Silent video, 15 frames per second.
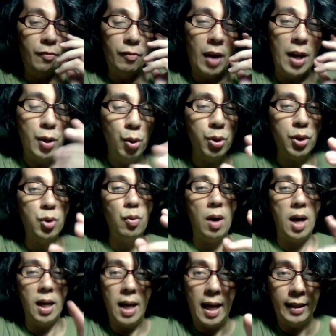I used to
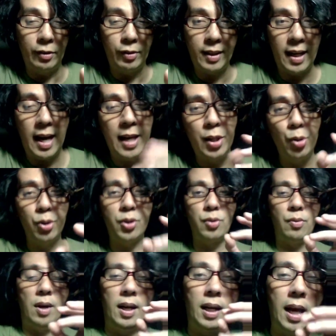a lot. Okay, I used
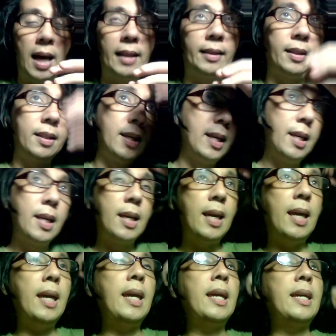to a lot
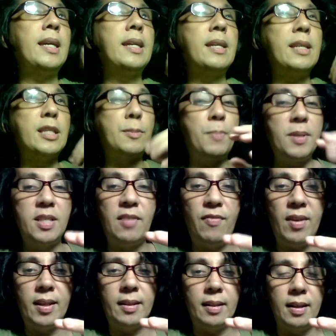a
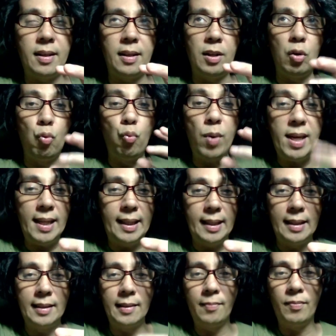specific uh, week,
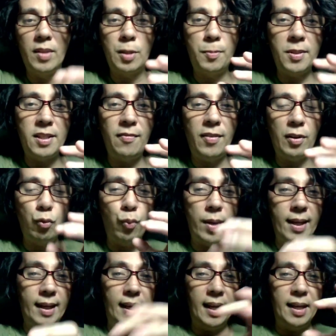specific
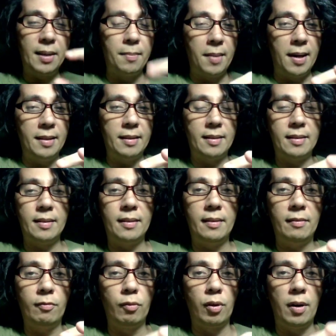week in a month
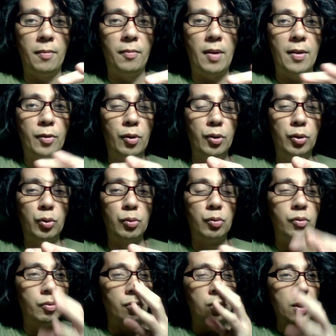where I'm, I'm going
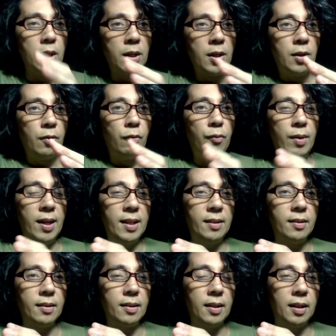to
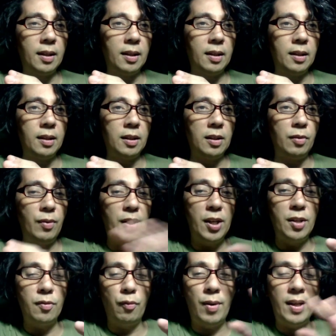read uh,
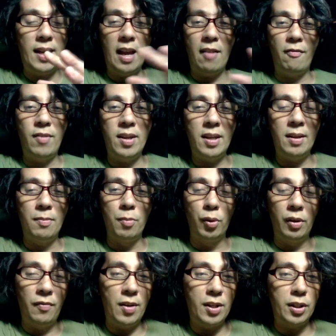read read every
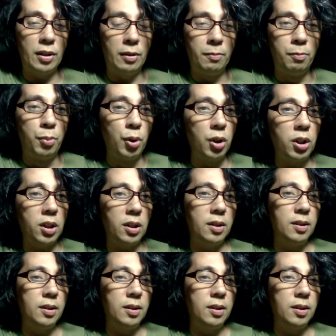motivational book